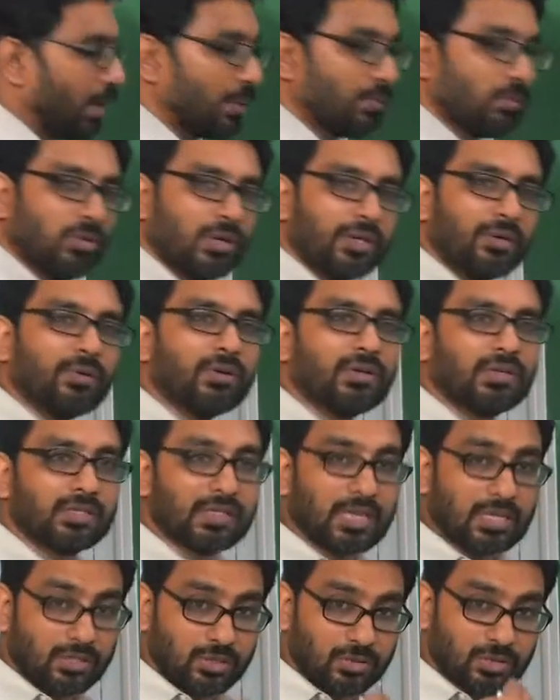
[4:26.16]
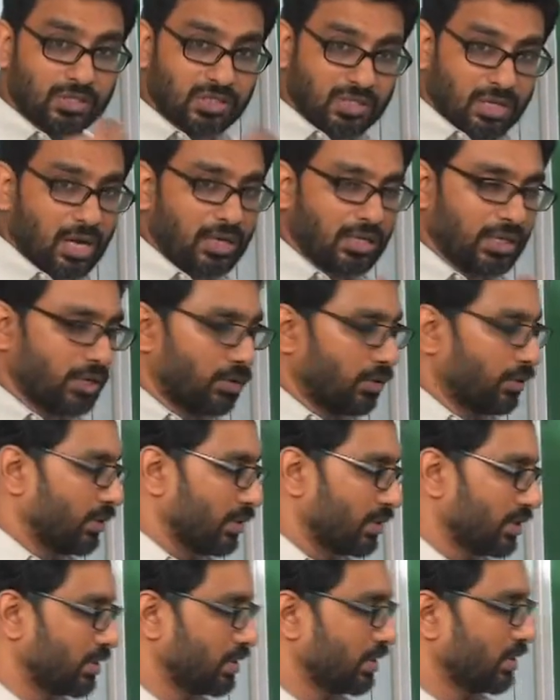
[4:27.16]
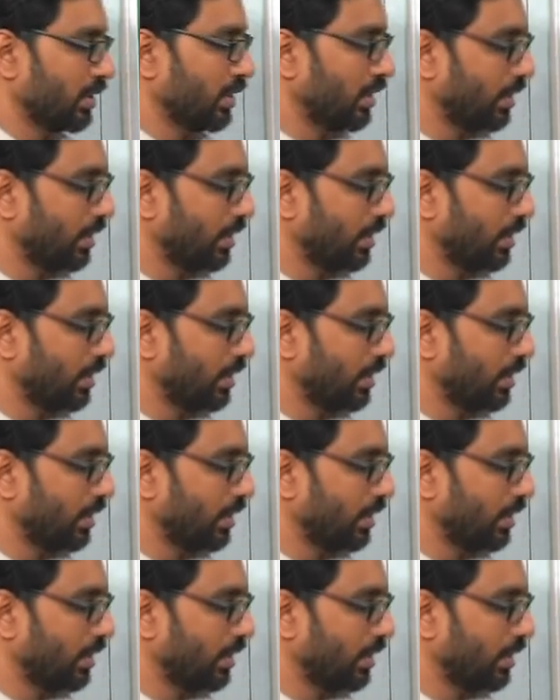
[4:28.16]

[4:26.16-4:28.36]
I am only going to get you started on this